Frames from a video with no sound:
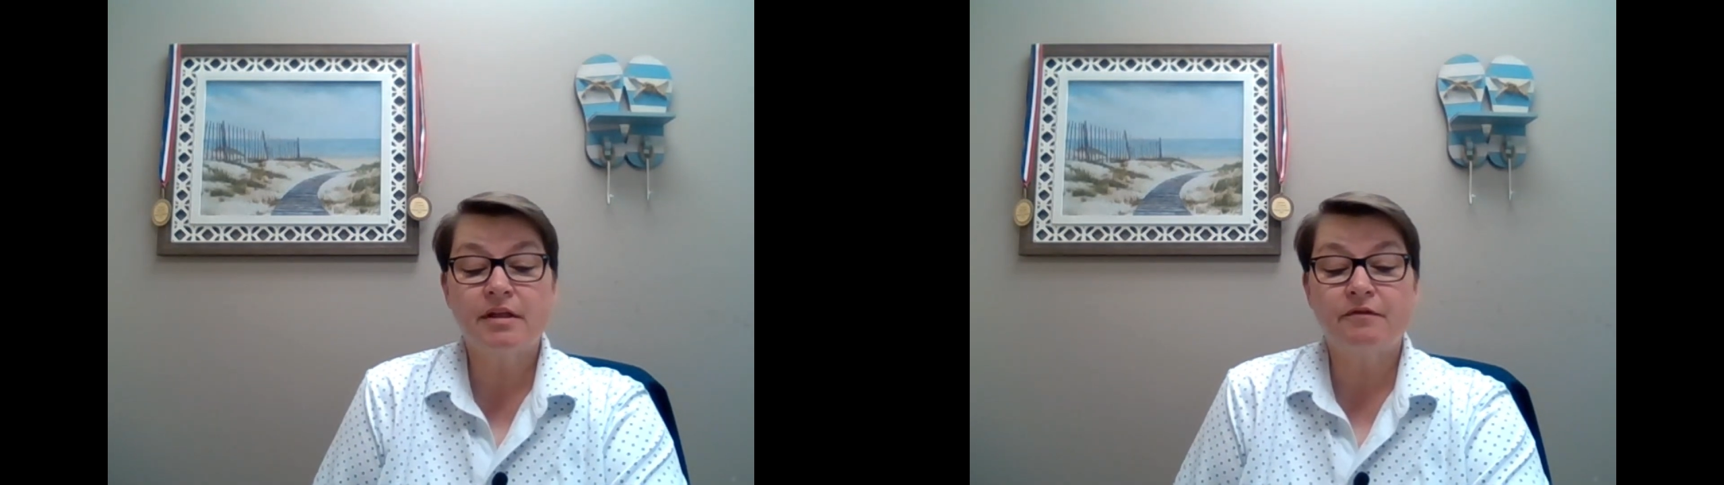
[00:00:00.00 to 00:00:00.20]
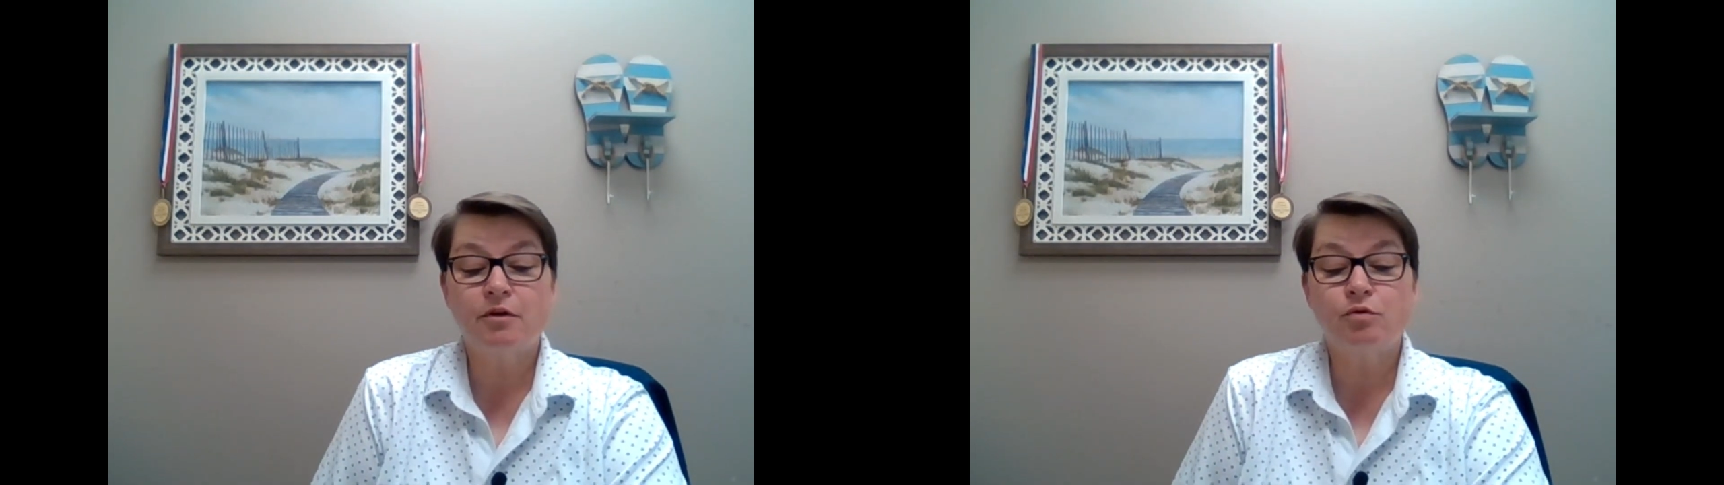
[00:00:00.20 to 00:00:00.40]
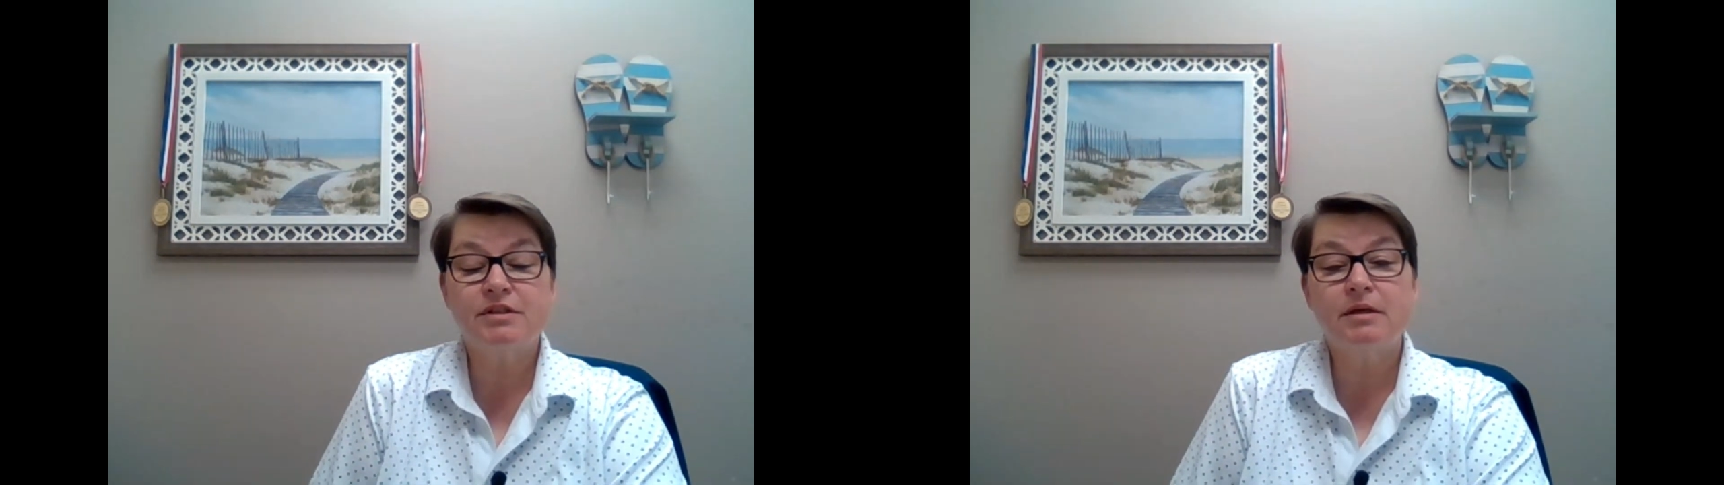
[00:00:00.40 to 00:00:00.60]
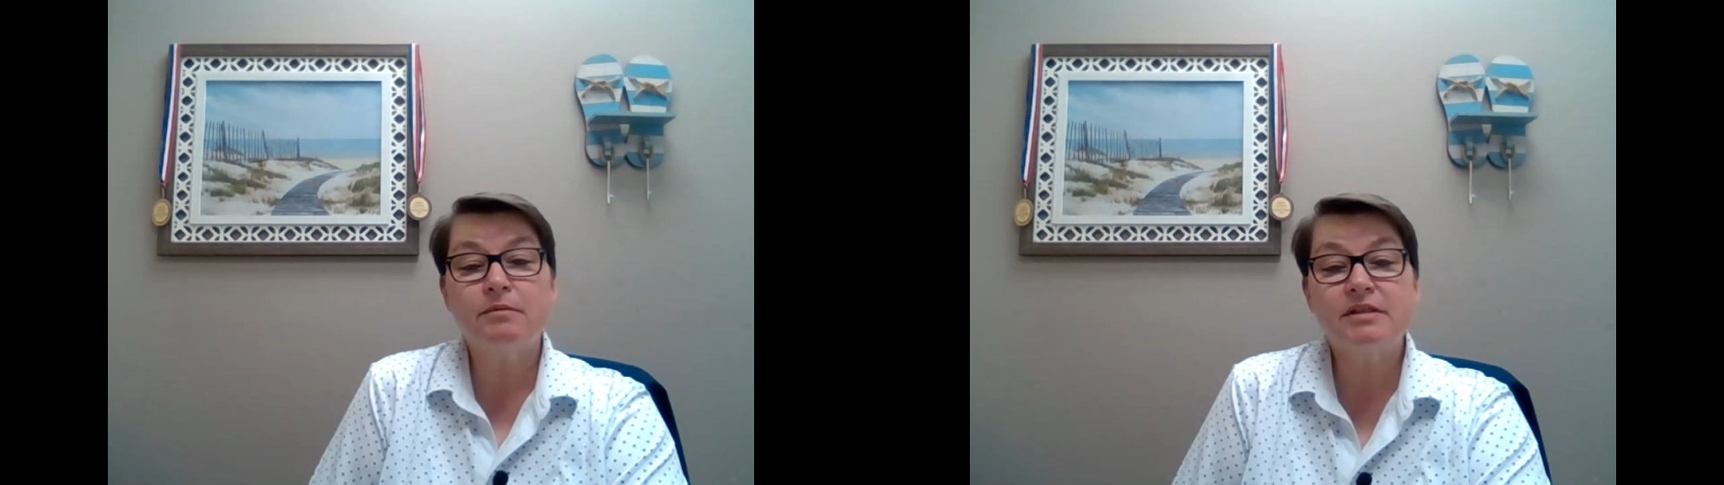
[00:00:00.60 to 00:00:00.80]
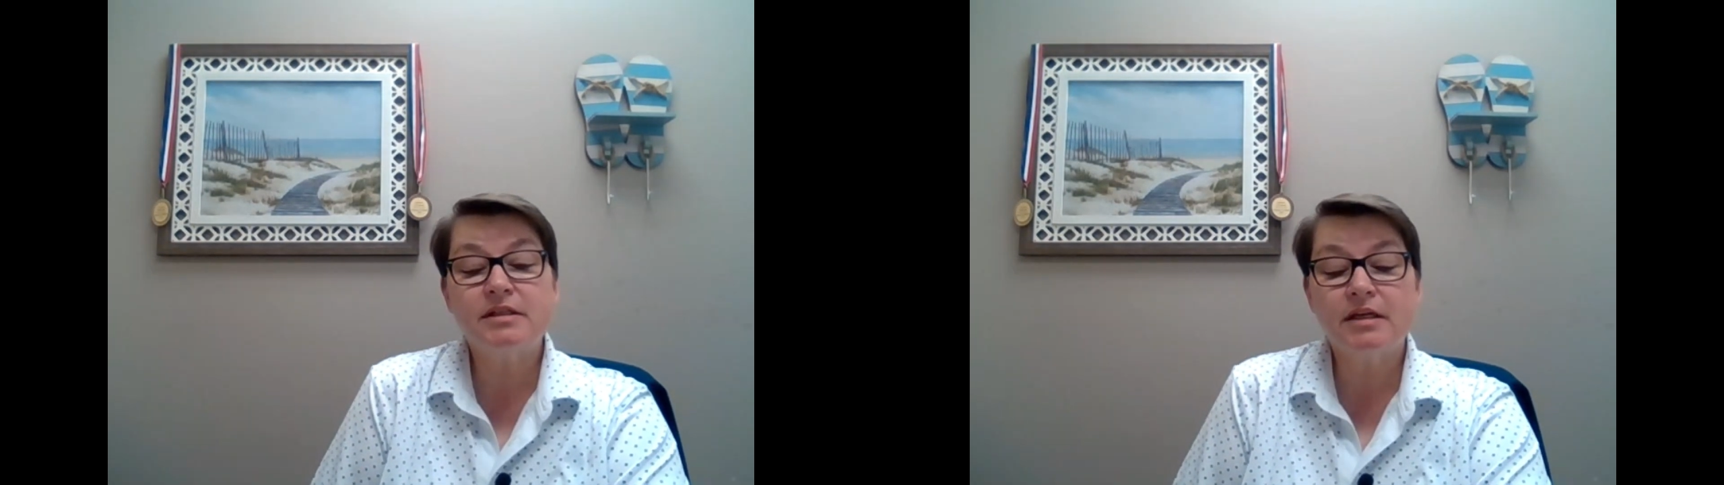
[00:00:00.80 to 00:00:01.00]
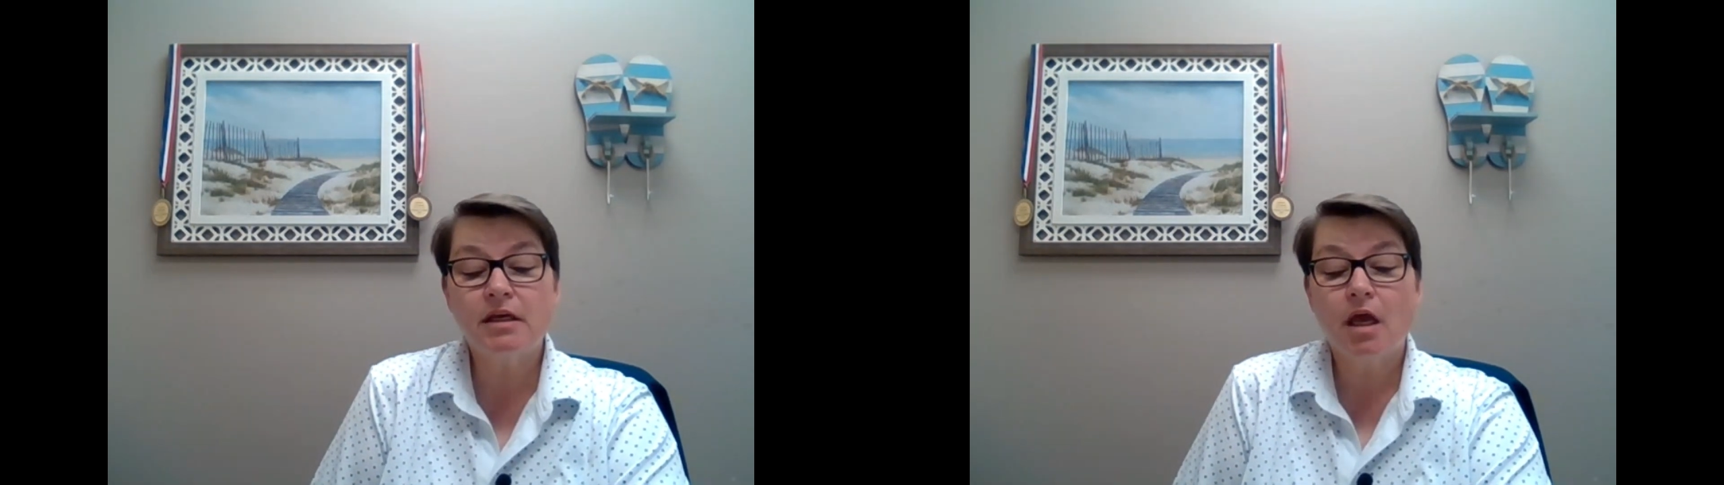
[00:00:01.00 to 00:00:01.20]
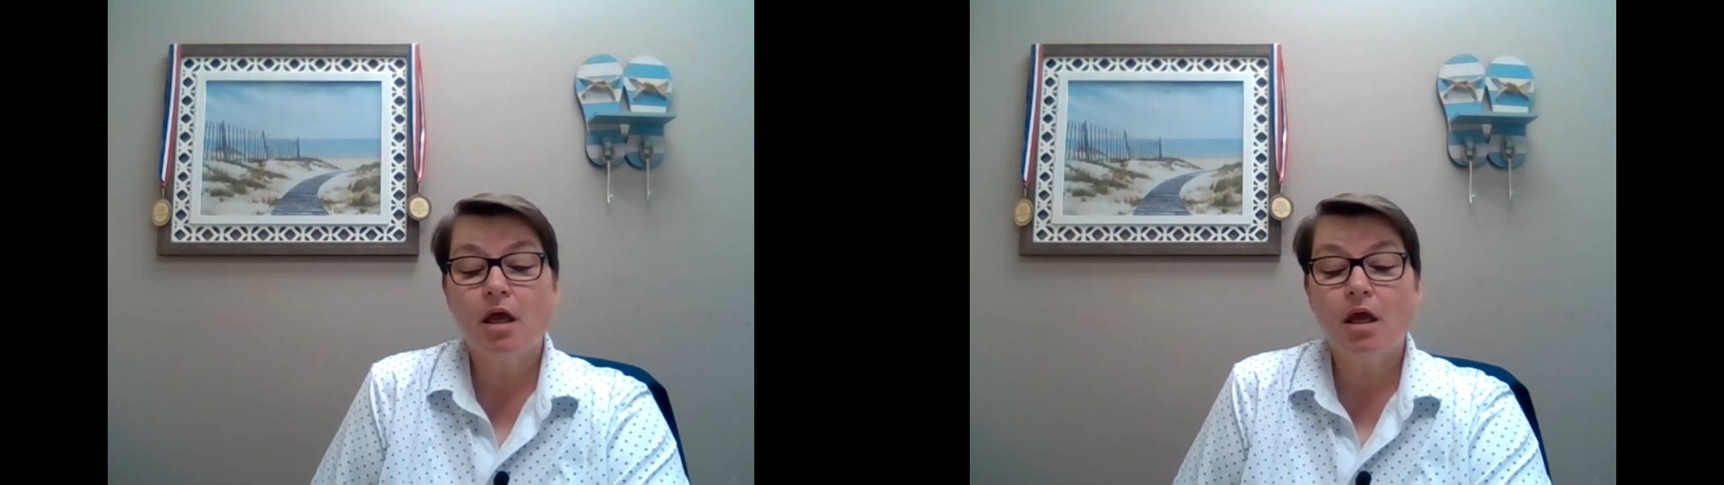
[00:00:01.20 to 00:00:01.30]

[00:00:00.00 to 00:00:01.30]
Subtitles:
that flows seamlessly